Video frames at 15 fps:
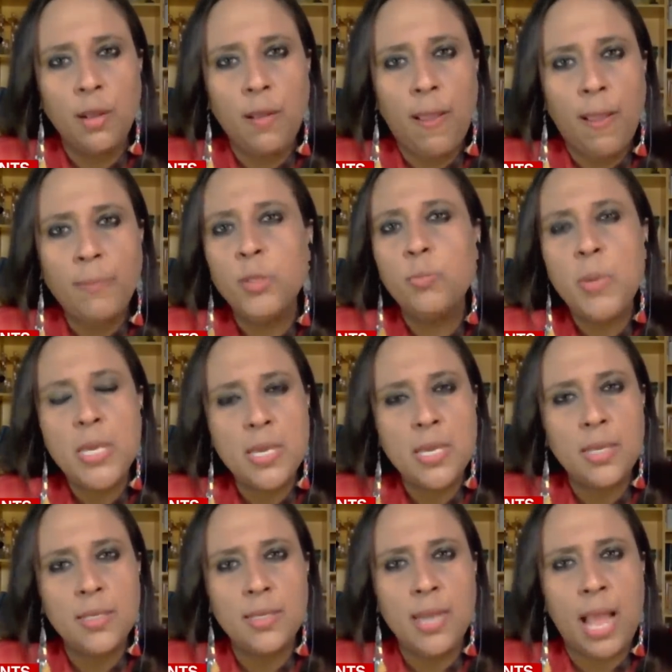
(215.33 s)
I'm speaking
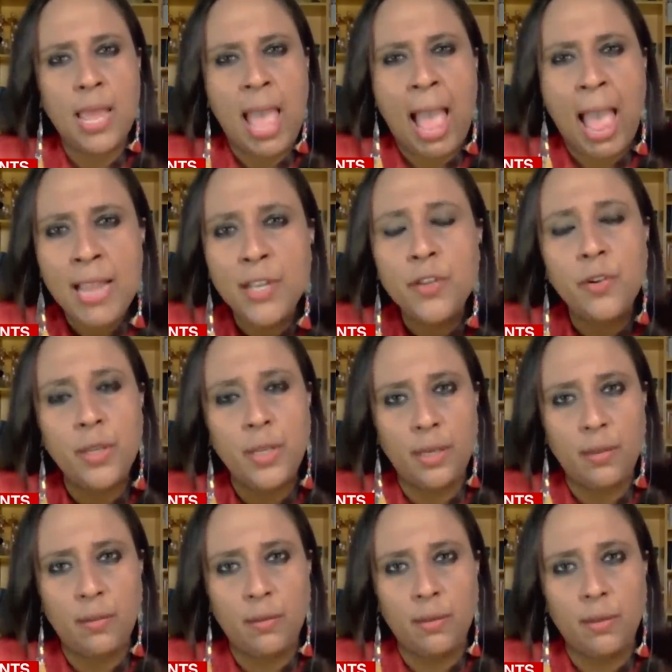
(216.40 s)
as an angry
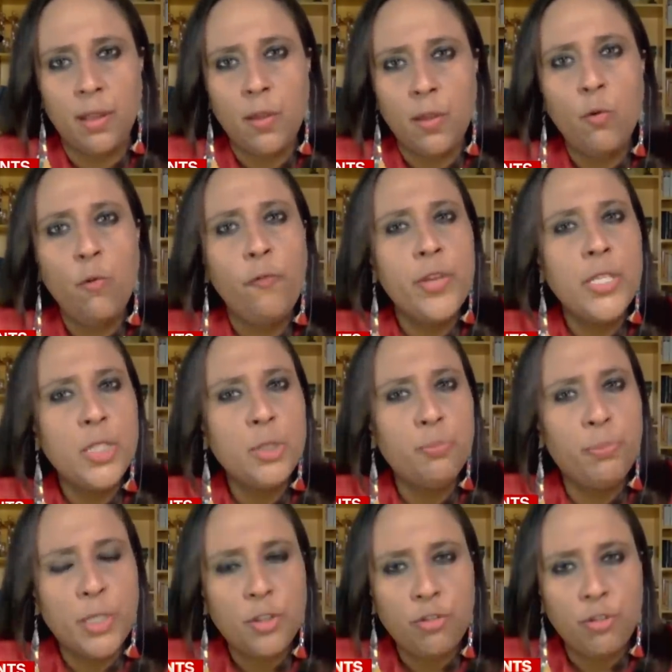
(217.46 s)
Indian who feels
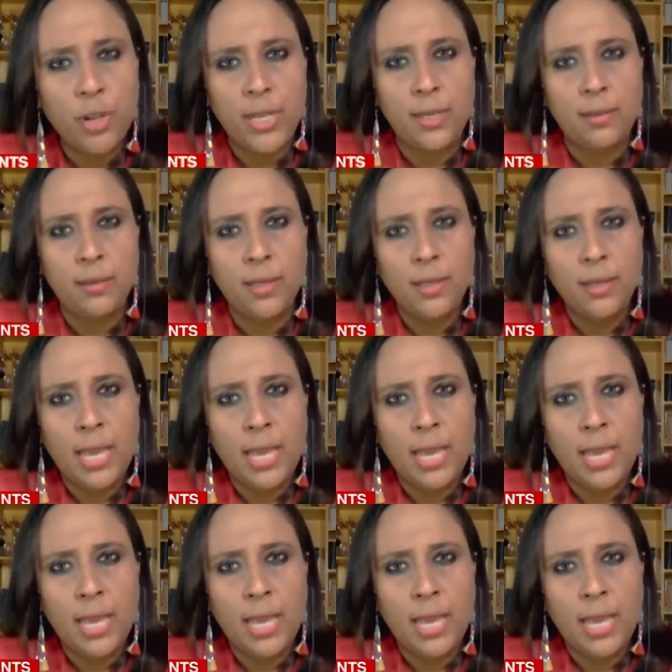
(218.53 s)
betrayed